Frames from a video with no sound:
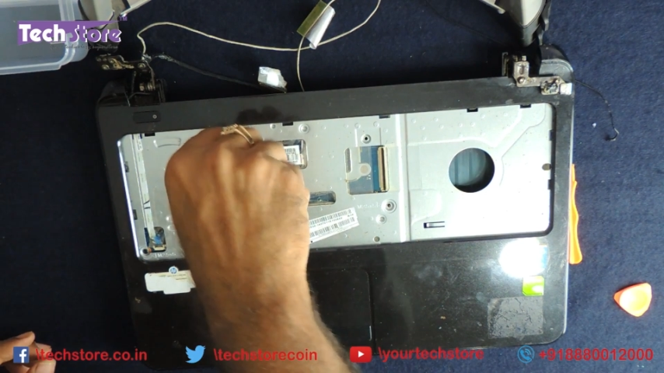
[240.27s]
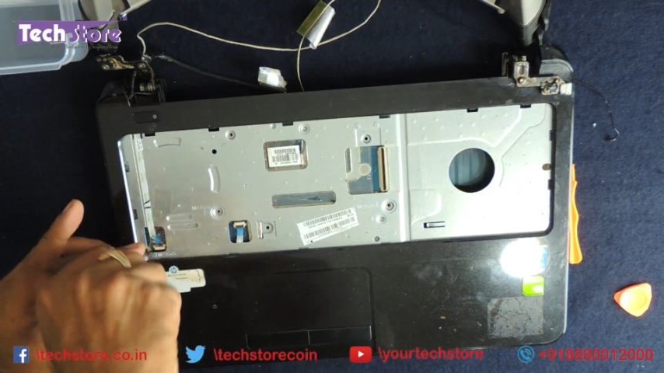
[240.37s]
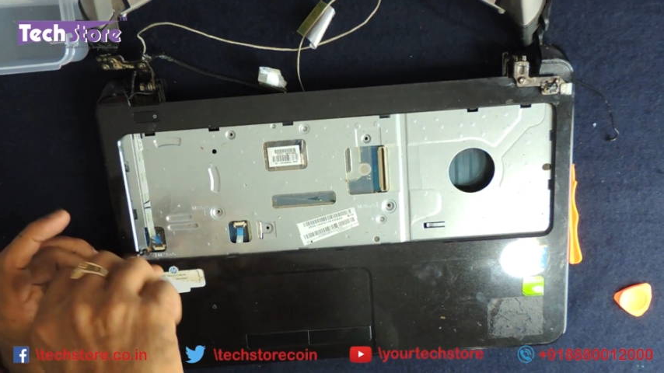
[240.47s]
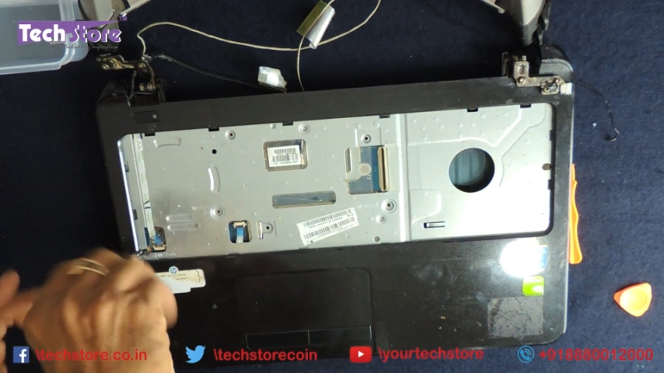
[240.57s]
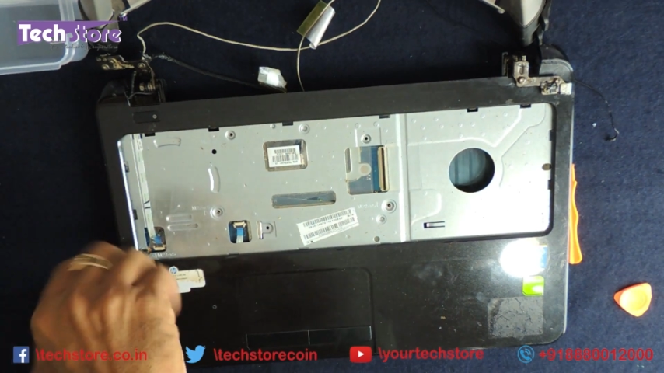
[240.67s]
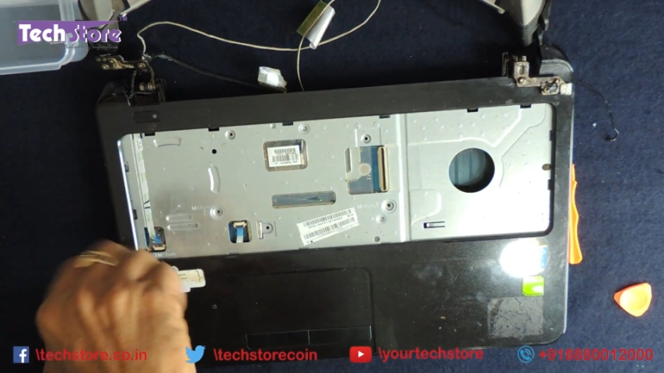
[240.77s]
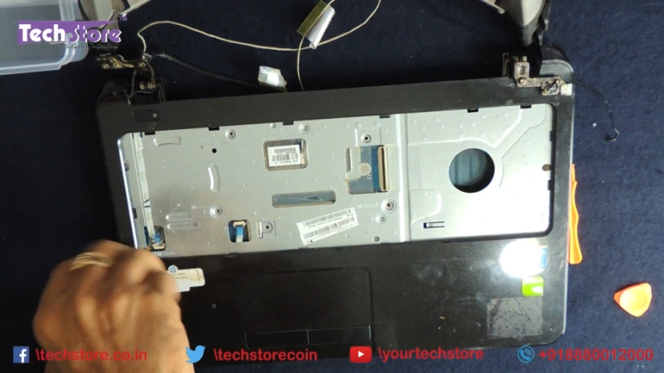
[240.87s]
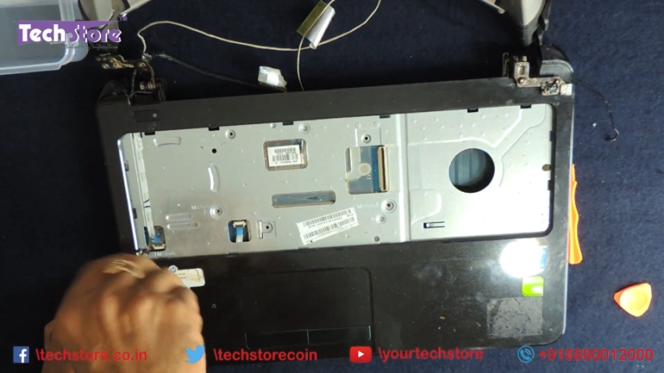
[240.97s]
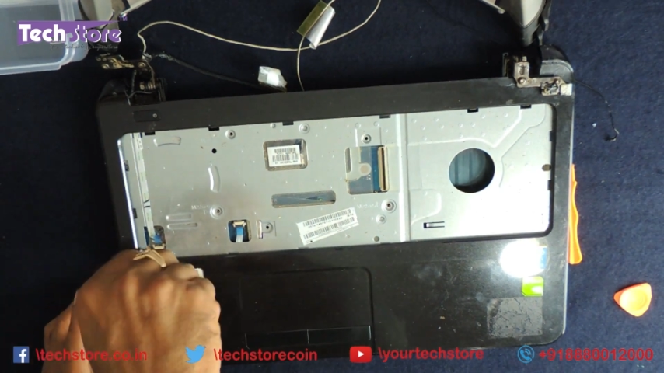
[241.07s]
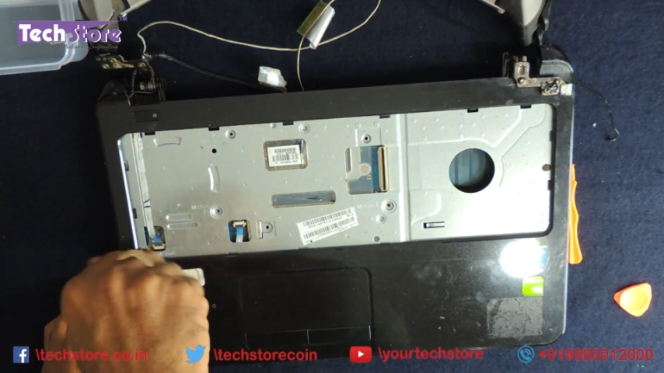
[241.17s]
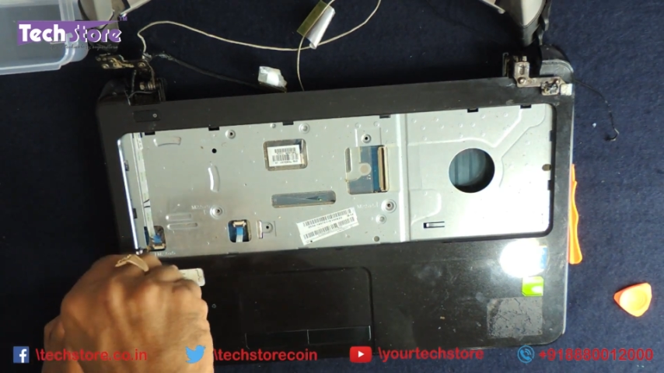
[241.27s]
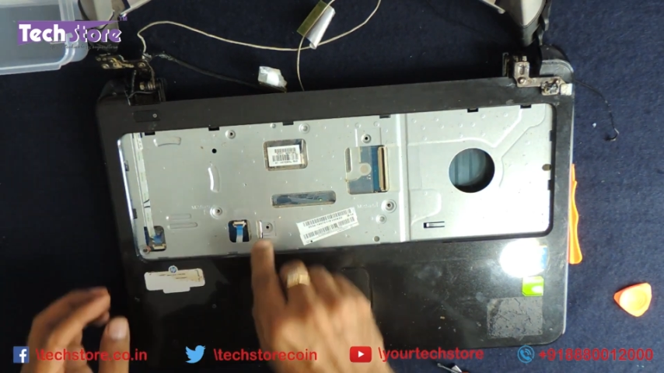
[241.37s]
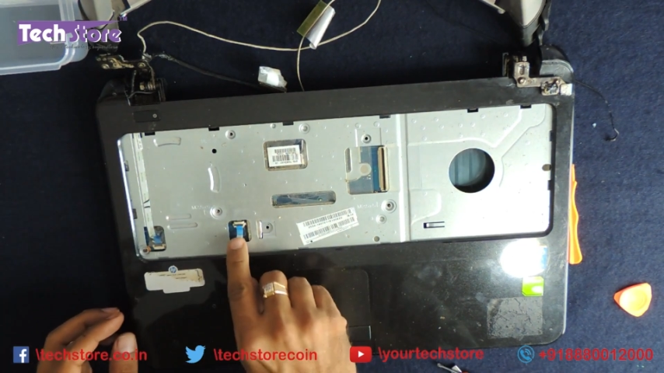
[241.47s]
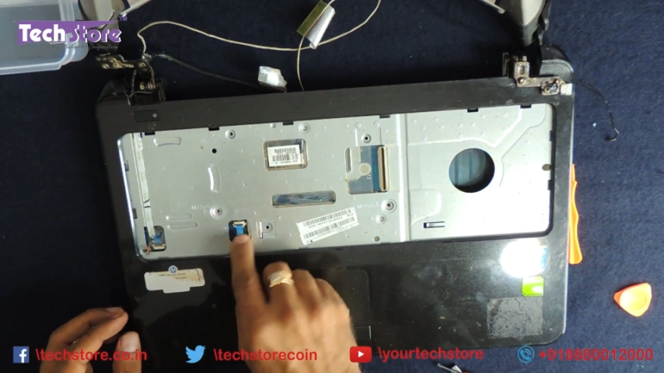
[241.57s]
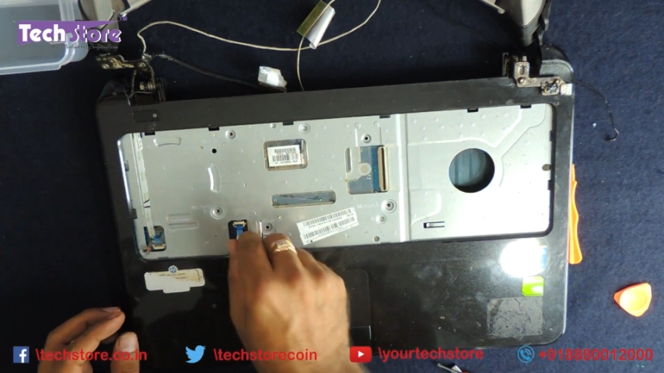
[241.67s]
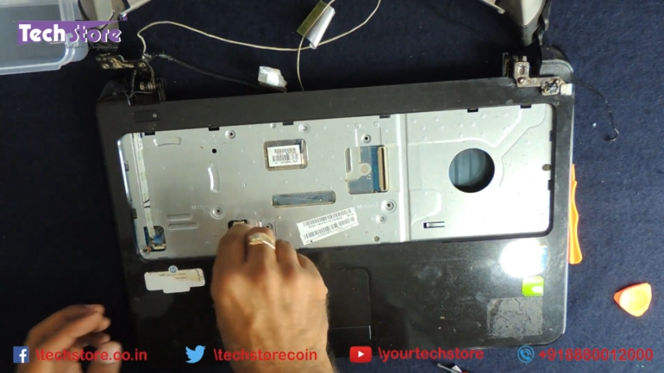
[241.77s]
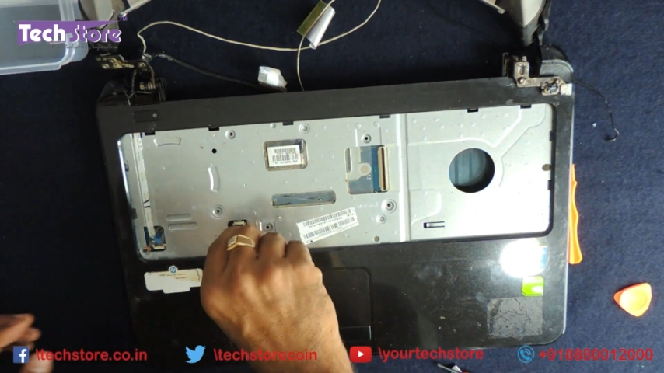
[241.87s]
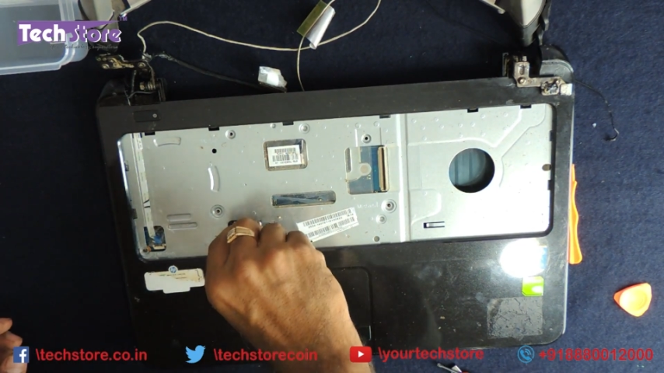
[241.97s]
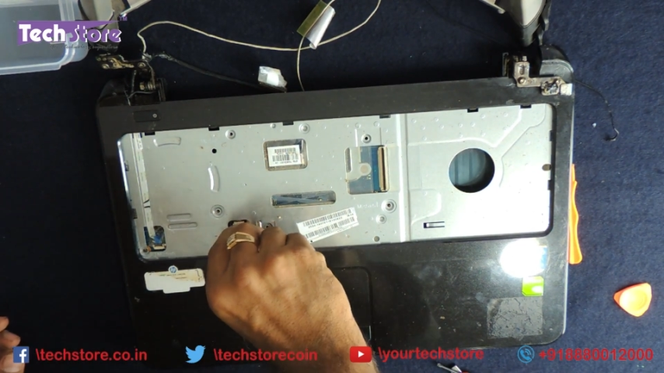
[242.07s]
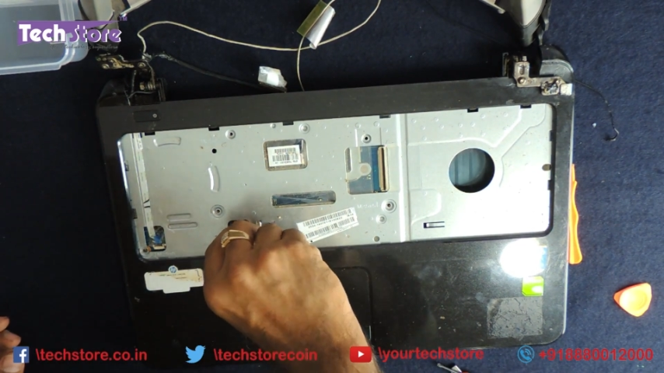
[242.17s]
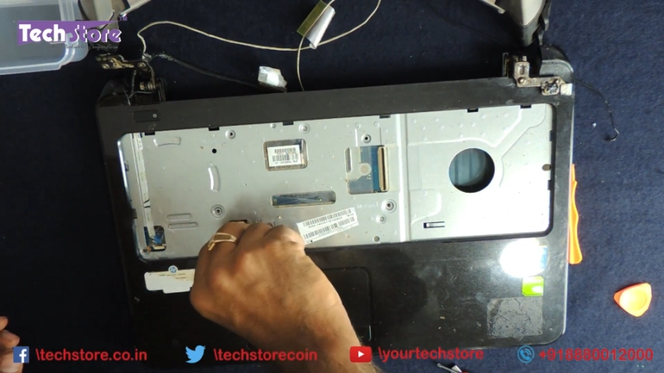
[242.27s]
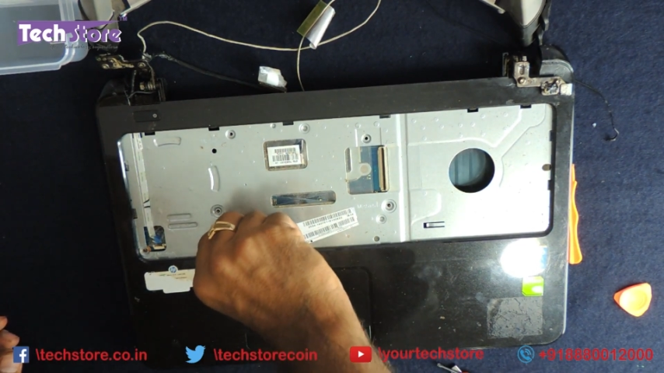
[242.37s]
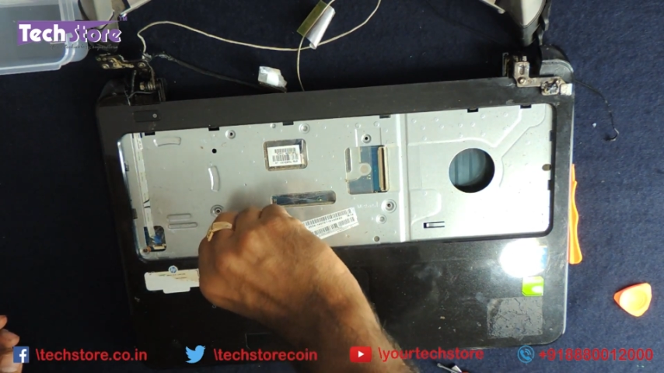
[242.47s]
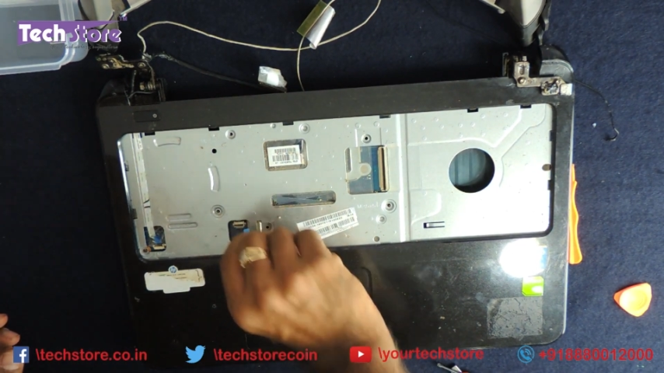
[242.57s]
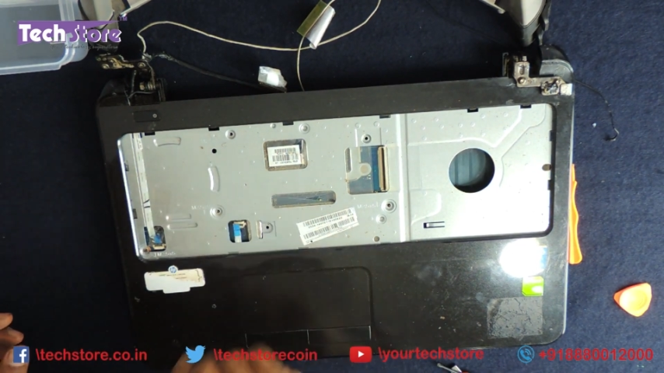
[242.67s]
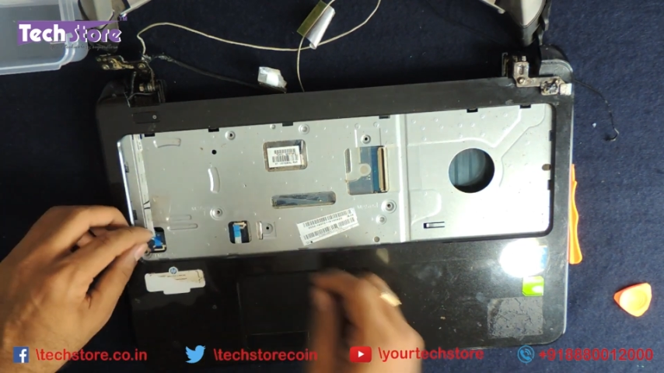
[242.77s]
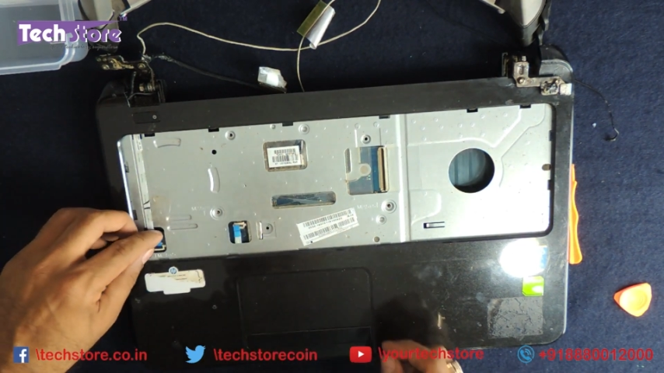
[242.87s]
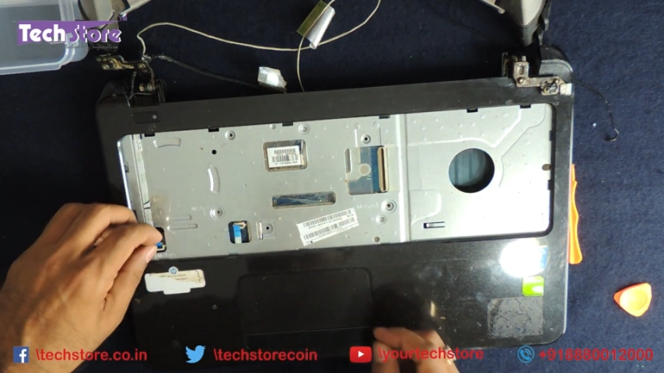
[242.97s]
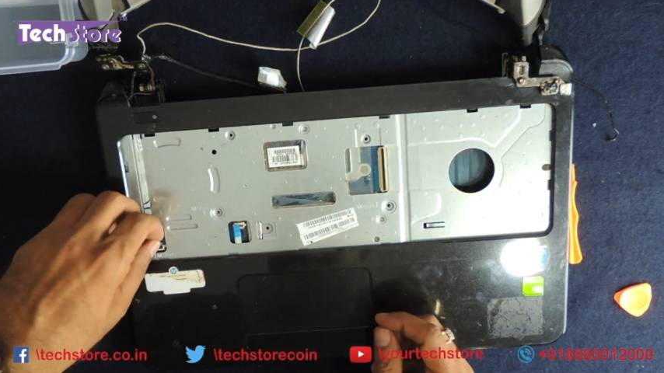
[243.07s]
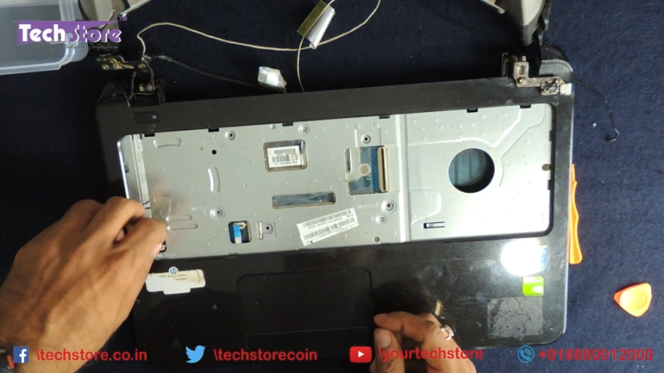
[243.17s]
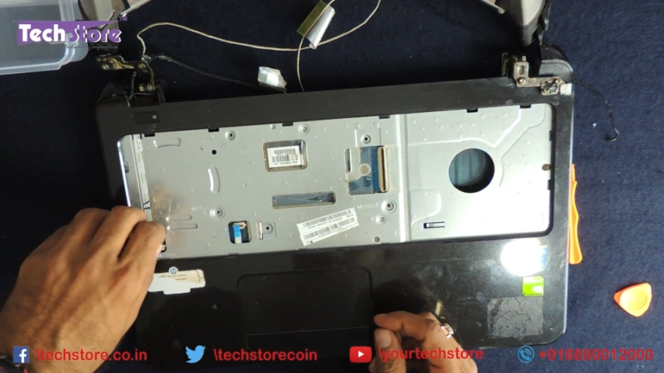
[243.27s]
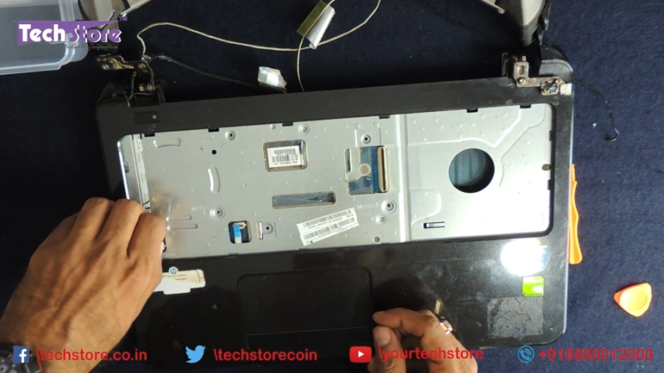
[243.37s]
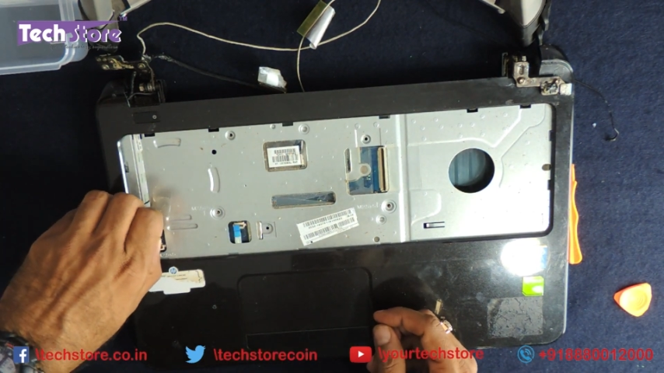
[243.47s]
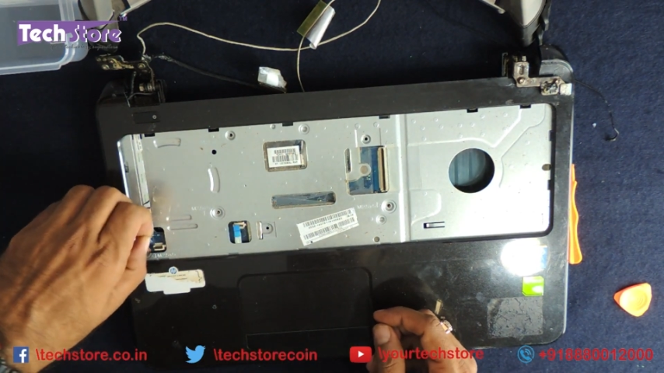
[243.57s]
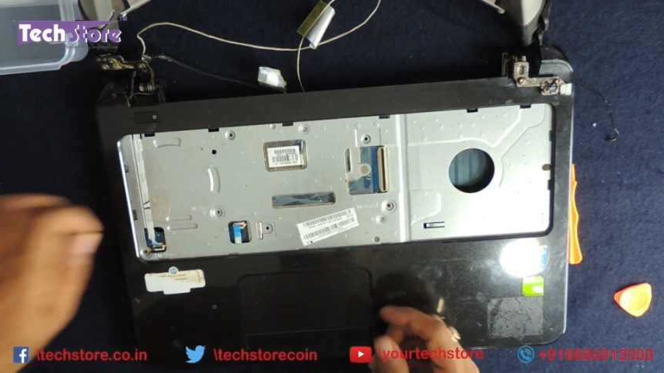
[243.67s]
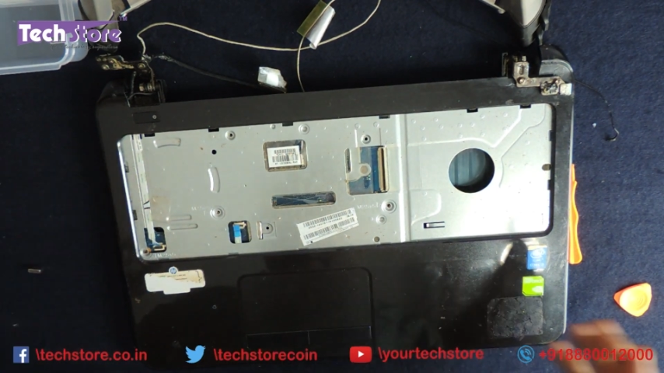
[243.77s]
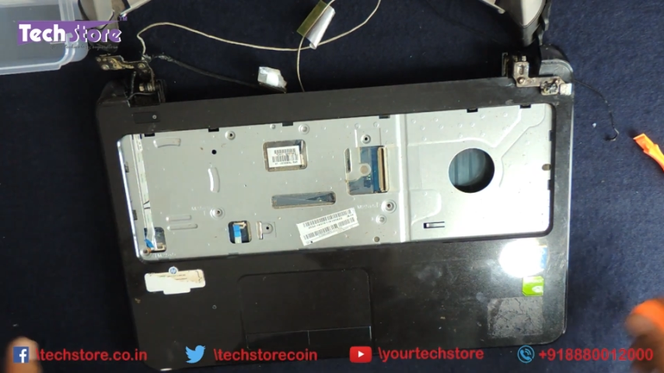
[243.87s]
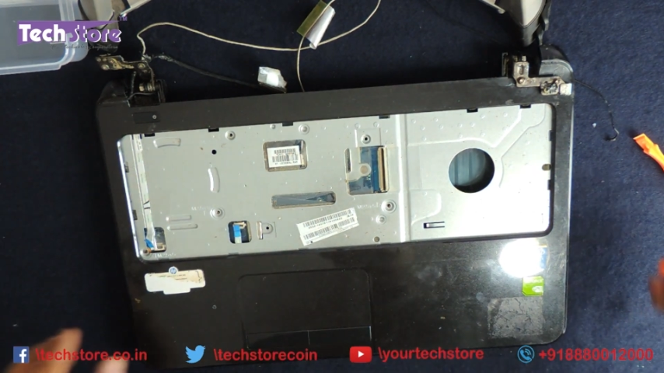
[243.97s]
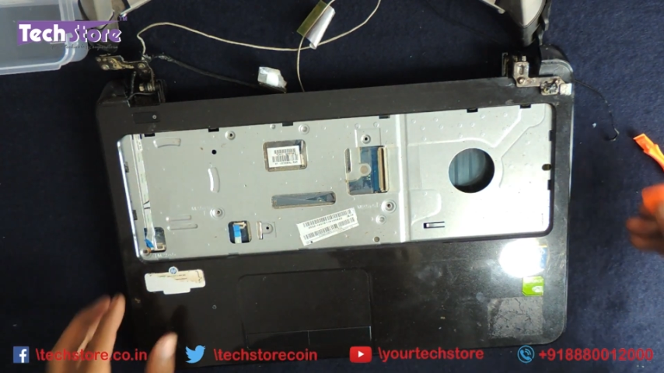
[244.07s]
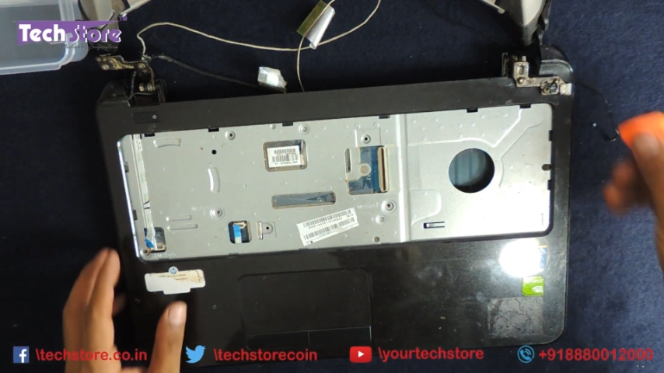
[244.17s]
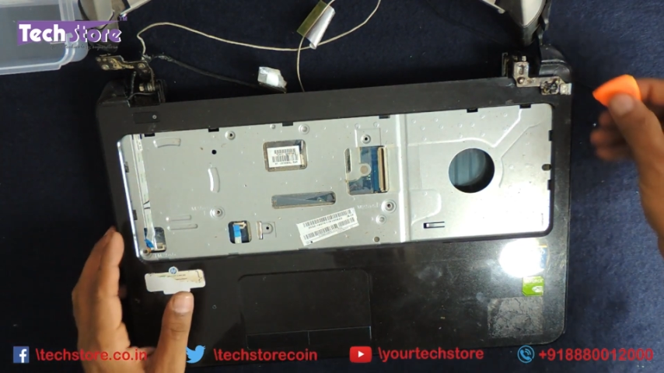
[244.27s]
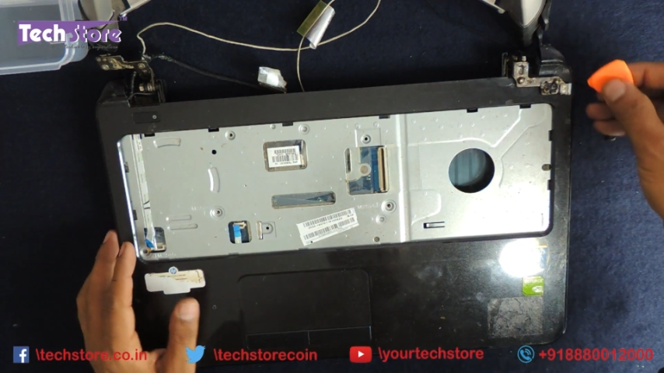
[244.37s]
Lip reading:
(no speaker visible)